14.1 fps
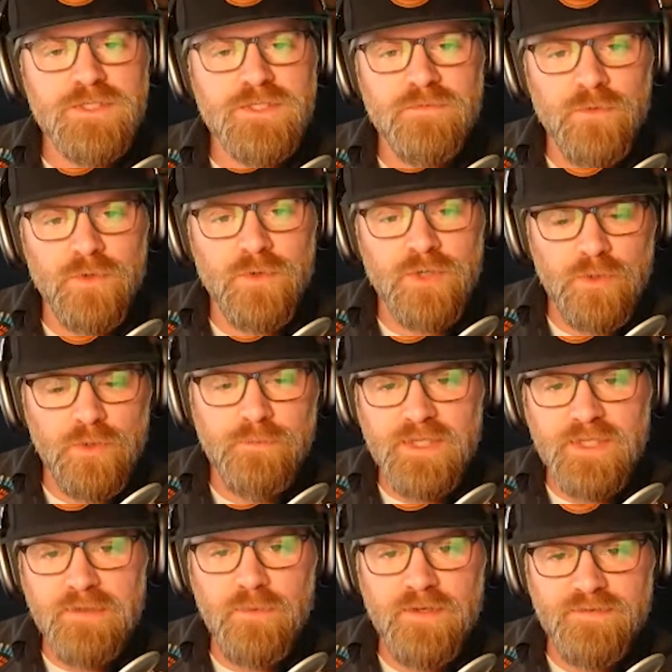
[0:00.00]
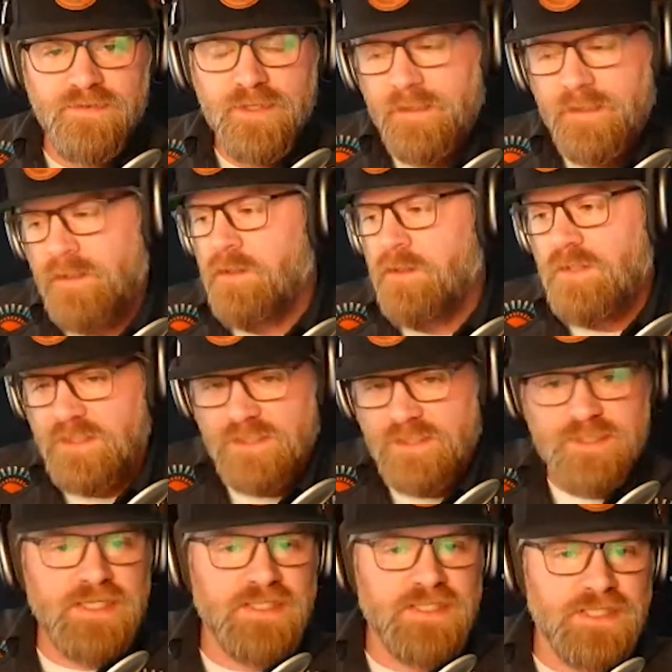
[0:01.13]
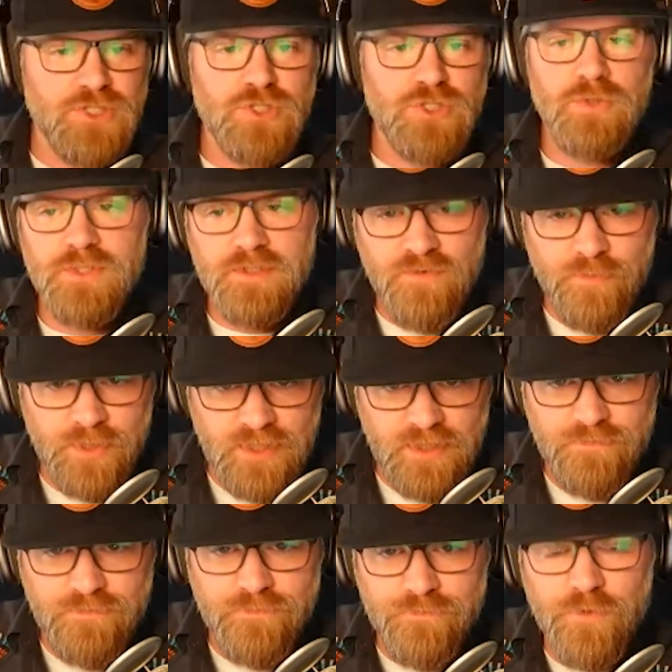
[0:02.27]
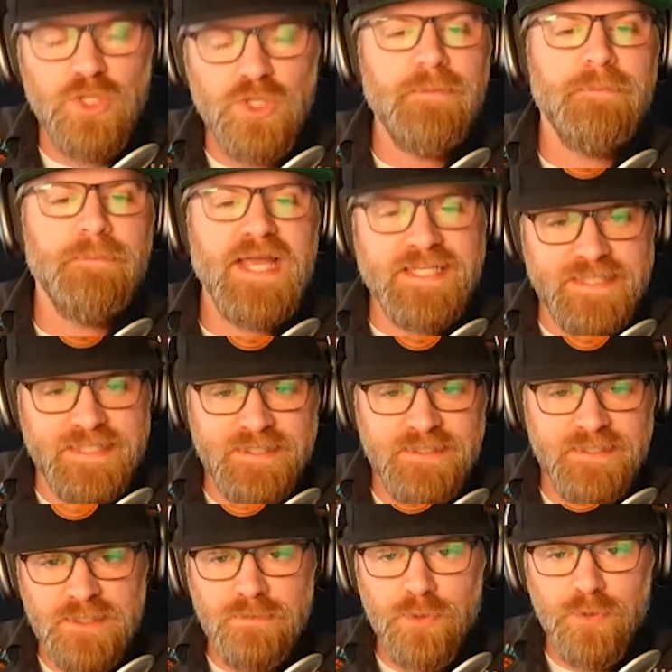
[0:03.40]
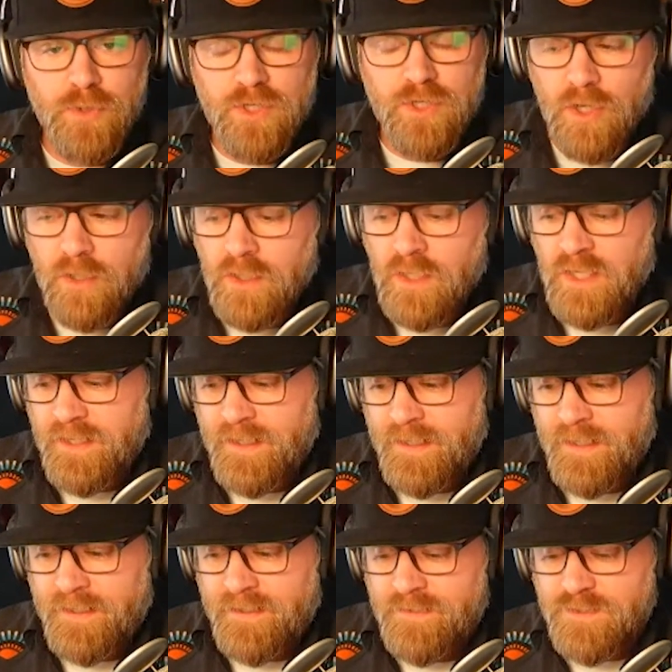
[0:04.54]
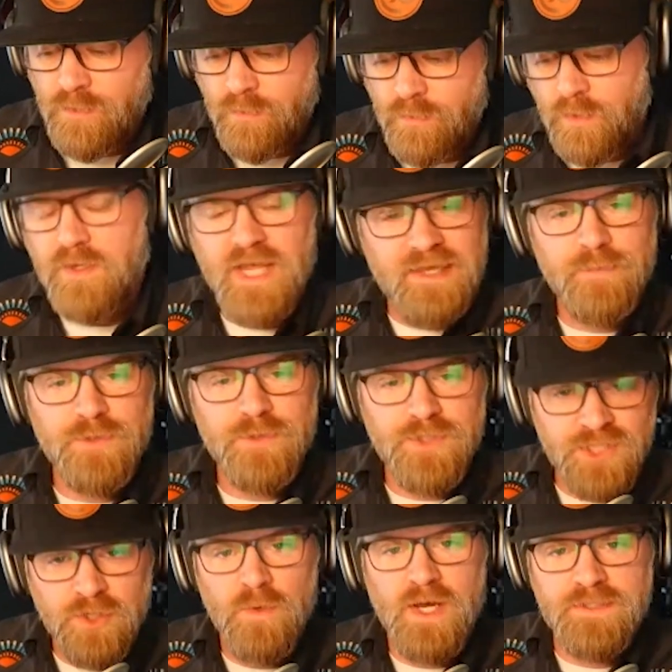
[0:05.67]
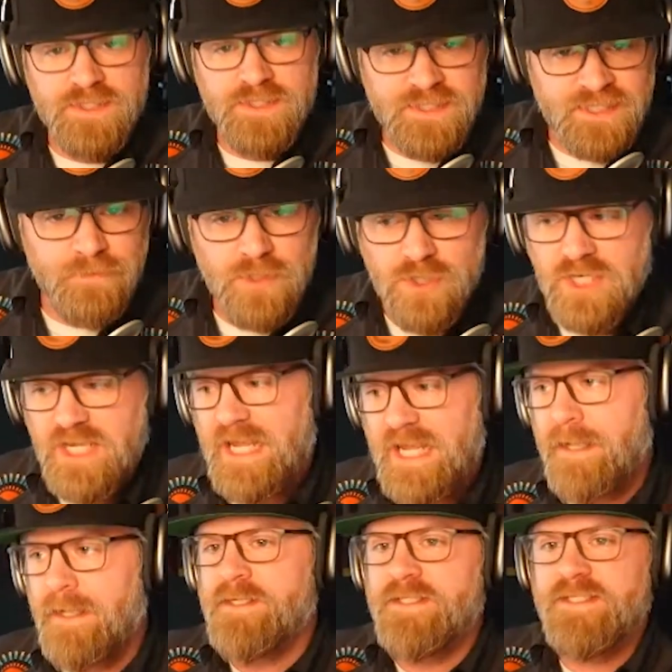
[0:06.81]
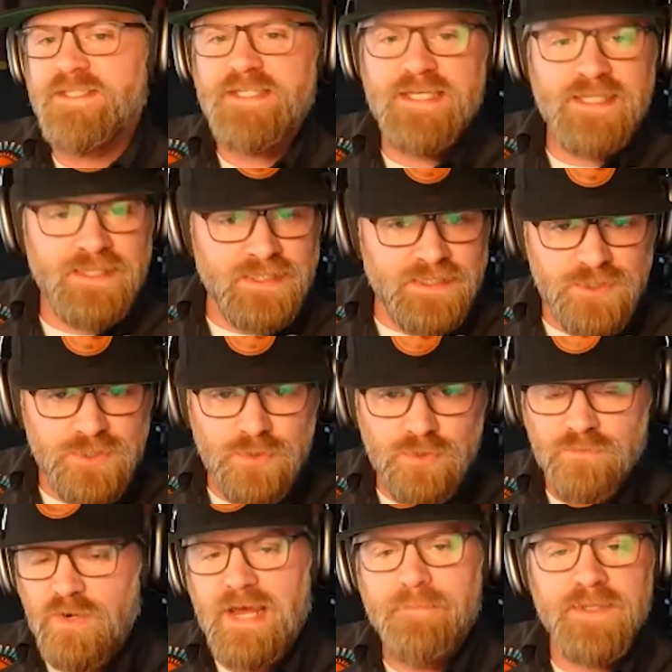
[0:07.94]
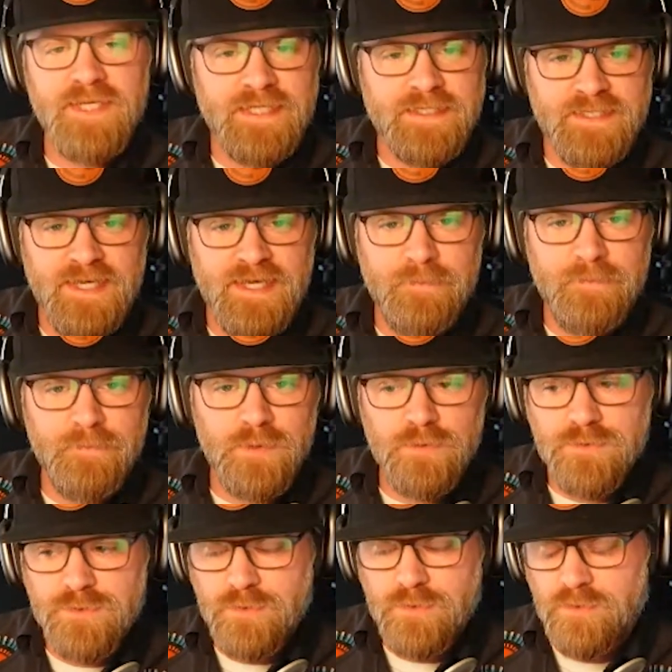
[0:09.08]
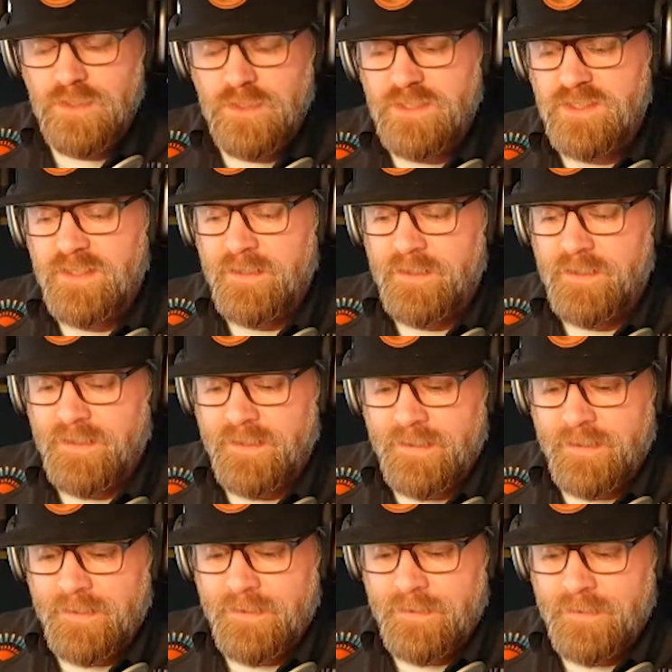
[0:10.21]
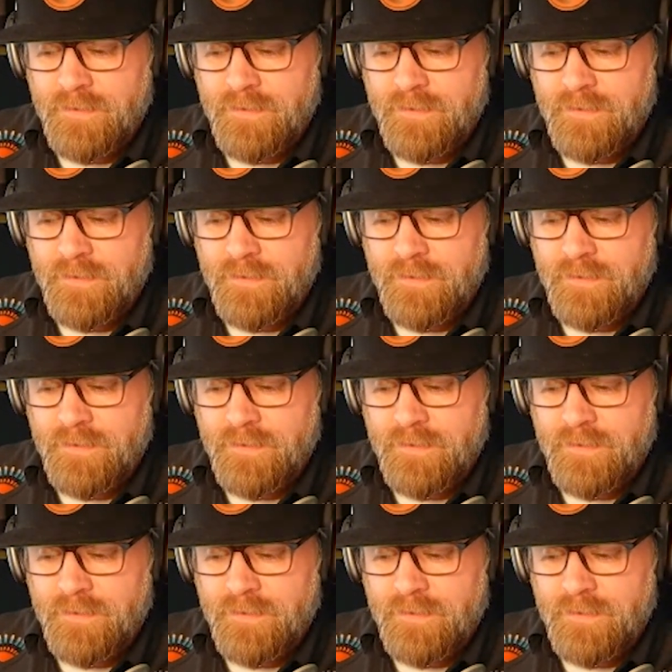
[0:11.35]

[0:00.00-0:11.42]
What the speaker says: on the surface, of what it would be with this conditional deliverability fully baked into the protocol. So we're able to go out to the community, see these sort of rapid examples or these